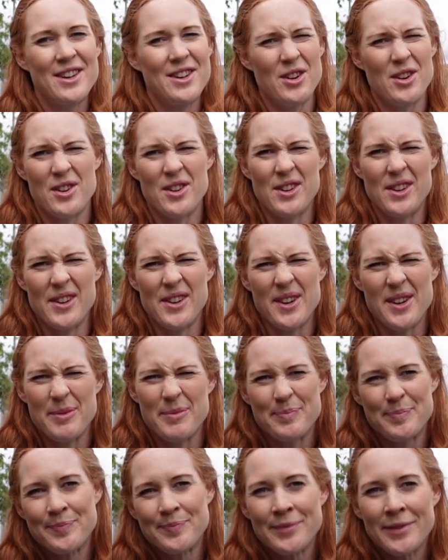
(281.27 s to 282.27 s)
Not a good look.
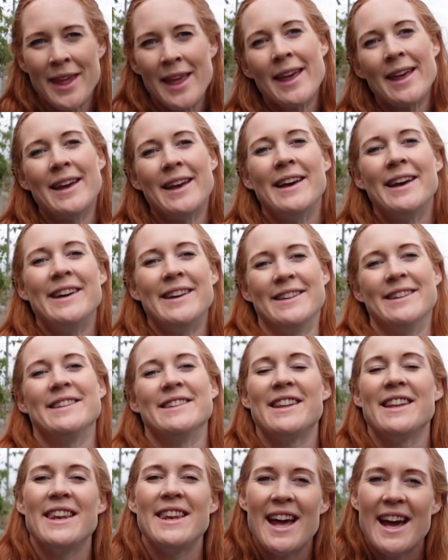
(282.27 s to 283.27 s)

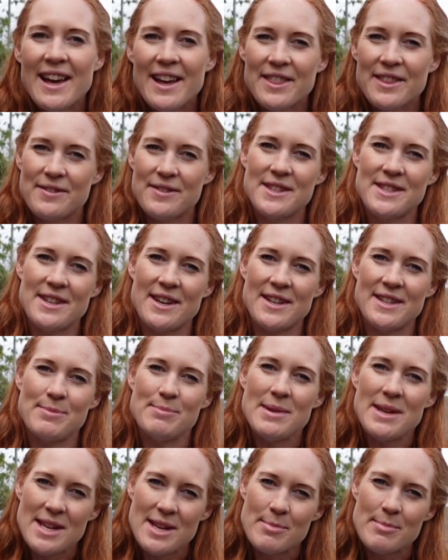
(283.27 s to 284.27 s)
The length of the size
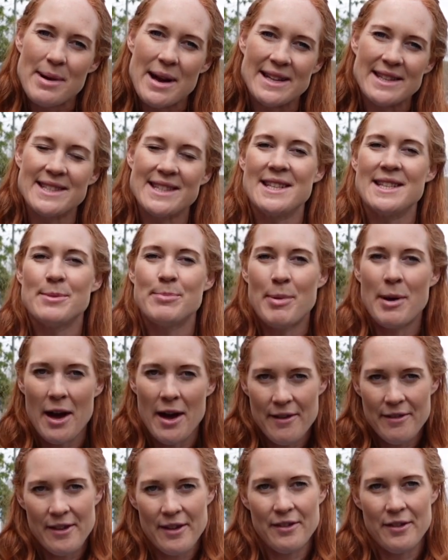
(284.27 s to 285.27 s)
medium pants is
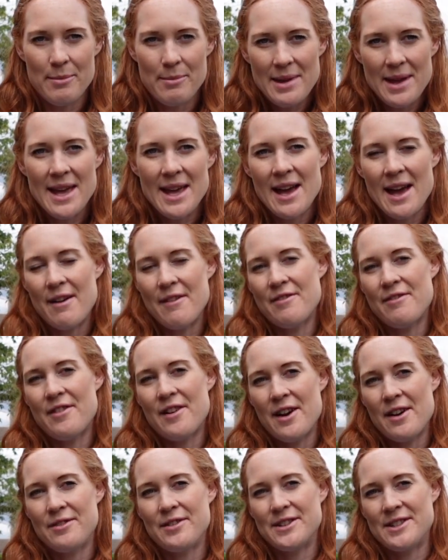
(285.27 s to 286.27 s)
perfect for me at
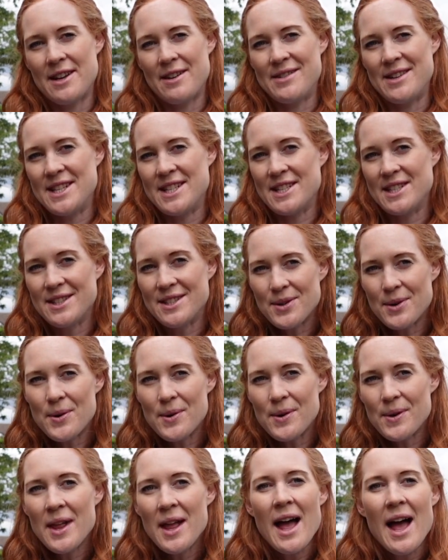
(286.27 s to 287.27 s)
5'7"
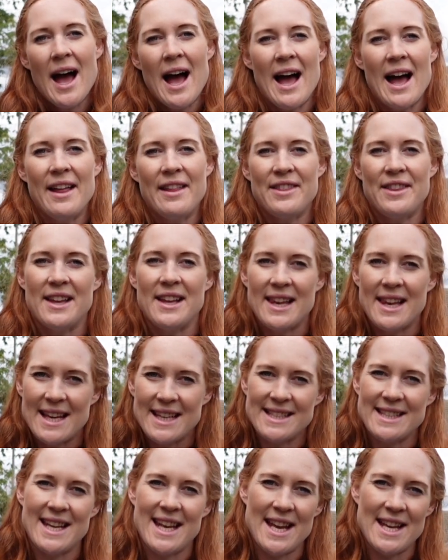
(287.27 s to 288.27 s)
tall, and the
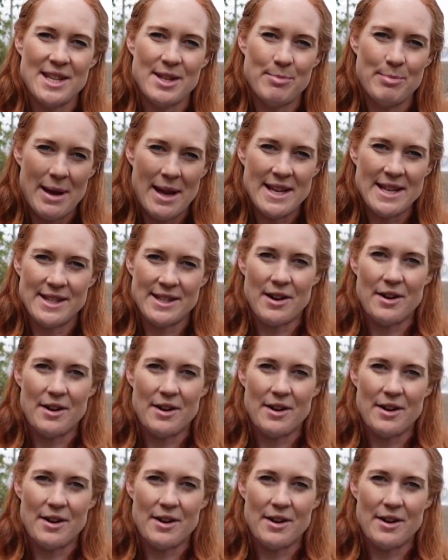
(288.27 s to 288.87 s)
elasticated base